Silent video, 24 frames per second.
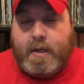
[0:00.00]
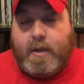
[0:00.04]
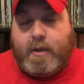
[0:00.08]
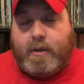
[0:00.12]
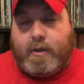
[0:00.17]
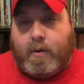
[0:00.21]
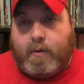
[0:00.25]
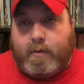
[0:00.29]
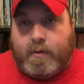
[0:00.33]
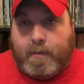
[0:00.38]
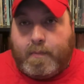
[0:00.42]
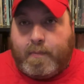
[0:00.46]

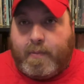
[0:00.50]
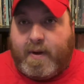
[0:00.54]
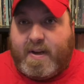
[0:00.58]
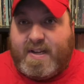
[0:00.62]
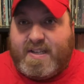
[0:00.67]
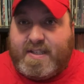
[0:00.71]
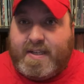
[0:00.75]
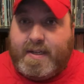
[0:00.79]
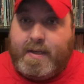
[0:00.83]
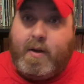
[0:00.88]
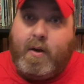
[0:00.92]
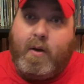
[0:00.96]
Don't know
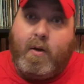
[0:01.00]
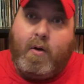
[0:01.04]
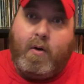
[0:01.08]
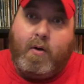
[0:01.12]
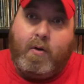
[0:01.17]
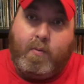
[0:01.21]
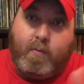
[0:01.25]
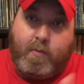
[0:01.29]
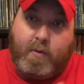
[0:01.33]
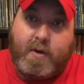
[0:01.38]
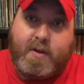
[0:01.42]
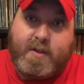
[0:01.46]
pricing.
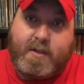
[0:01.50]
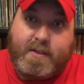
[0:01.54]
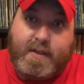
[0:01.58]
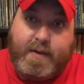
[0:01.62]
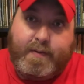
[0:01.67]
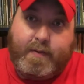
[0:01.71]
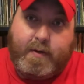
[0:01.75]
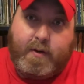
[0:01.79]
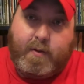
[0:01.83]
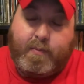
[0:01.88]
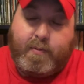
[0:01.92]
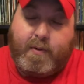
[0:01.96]
Homeworx doesn't
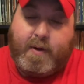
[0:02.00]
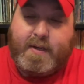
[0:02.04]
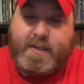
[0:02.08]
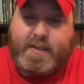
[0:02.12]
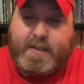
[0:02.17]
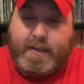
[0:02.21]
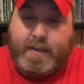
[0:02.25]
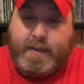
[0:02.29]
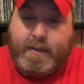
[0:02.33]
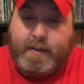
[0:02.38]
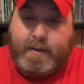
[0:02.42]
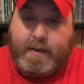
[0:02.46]
even know
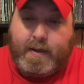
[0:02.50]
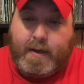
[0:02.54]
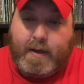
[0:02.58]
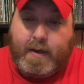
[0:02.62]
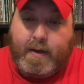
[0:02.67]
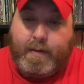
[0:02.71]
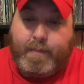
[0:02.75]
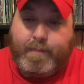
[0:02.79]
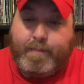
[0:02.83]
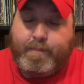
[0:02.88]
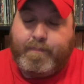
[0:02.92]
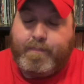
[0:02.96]
pricing.
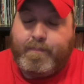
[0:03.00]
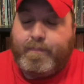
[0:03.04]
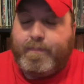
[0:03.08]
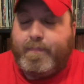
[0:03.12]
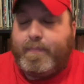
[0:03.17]
Um,